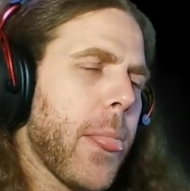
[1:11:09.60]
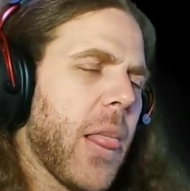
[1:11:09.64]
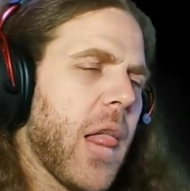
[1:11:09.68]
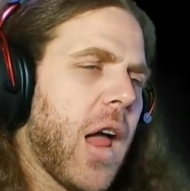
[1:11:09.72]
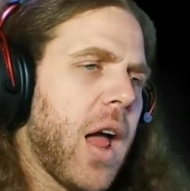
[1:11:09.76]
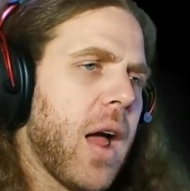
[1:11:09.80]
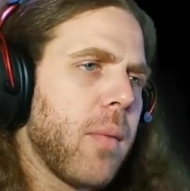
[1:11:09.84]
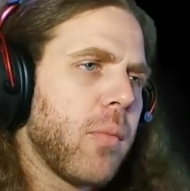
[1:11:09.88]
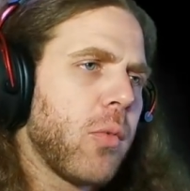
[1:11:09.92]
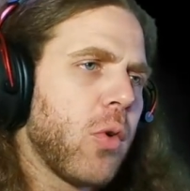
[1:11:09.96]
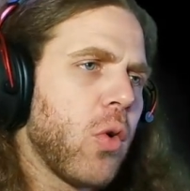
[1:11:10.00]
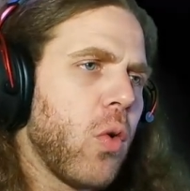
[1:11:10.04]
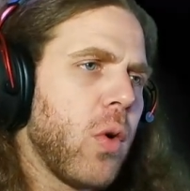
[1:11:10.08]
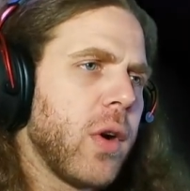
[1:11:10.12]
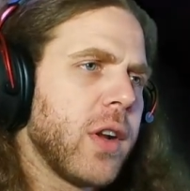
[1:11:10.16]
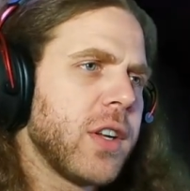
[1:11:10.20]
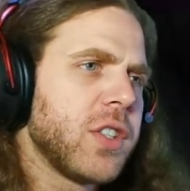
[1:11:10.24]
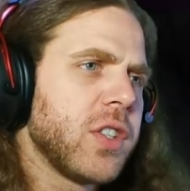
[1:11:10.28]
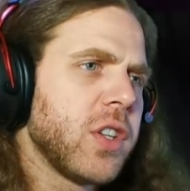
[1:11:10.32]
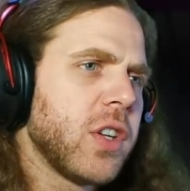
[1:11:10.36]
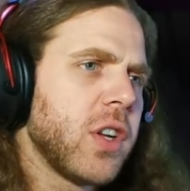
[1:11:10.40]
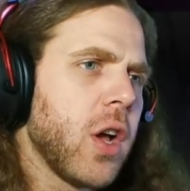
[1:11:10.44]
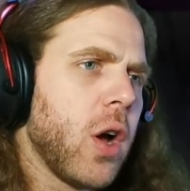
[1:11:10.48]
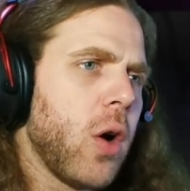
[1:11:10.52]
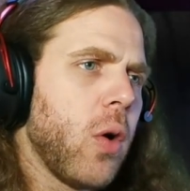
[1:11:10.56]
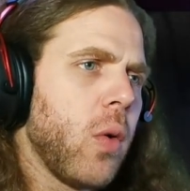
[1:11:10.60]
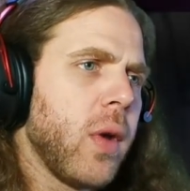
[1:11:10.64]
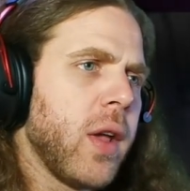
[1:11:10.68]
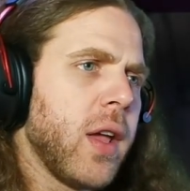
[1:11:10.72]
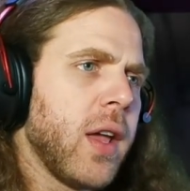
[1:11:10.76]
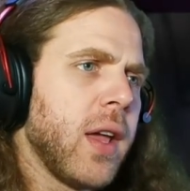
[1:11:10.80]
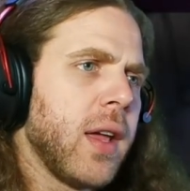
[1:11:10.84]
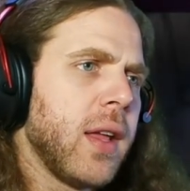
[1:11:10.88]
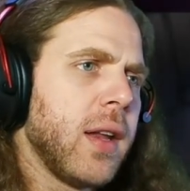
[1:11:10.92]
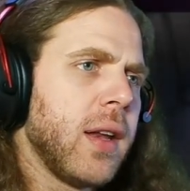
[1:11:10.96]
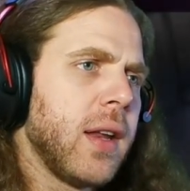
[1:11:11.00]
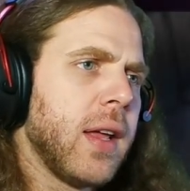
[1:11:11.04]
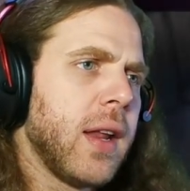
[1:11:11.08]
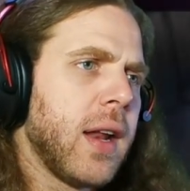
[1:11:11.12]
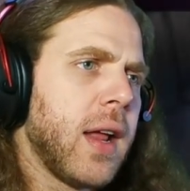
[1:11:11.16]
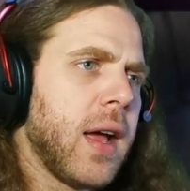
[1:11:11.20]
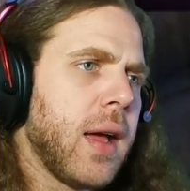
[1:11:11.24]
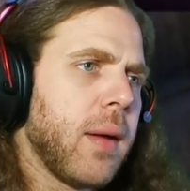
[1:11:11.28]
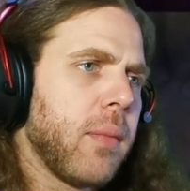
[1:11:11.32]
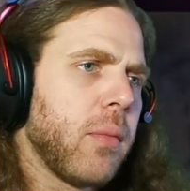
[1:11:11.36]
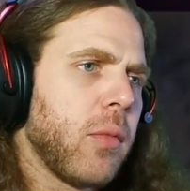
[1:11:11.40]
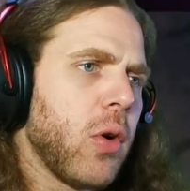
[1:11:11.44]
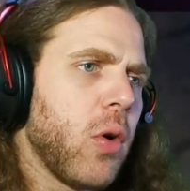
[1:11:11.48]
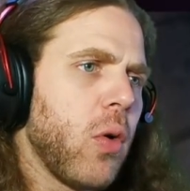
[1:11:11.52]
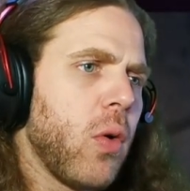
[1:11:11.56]
I'm going to go in and
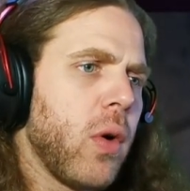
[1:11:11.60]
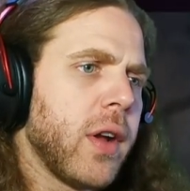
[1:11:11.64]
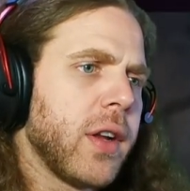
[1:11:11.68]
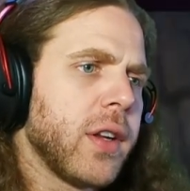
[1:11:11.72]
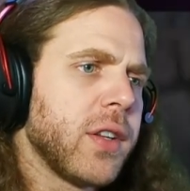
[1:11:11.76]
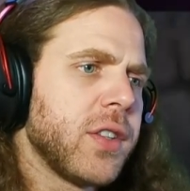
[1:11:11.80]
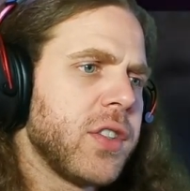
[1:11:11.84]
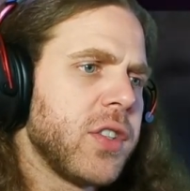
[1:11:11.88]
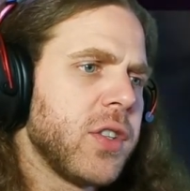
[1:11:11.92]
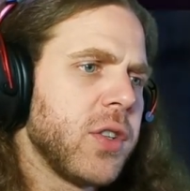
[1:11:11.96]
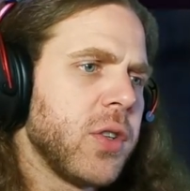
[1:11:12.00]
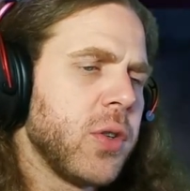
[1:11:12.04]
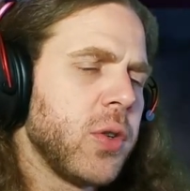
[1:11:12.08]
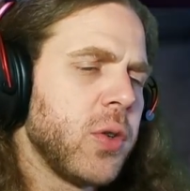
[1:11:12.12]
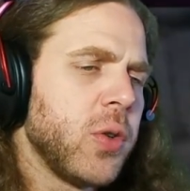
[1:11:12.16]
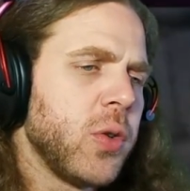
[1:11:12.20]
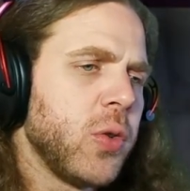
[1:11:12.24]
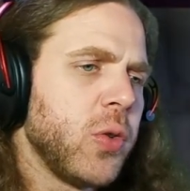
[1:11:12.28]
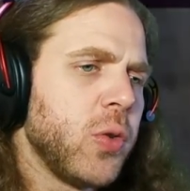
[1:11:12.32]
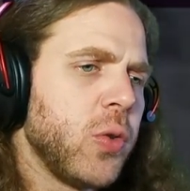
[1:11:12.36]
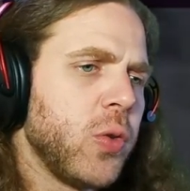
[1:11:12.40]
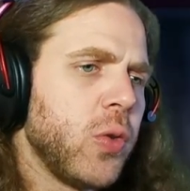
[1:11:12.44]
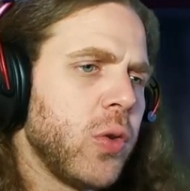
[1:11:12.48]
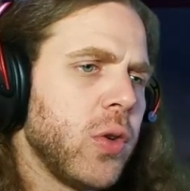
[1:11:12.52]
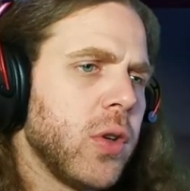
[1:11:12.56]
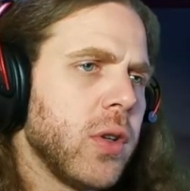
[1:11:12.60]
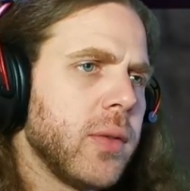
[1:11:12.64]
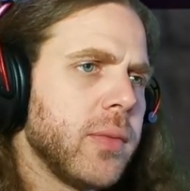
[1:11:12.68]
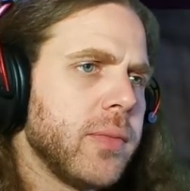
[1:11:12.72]
I'm going to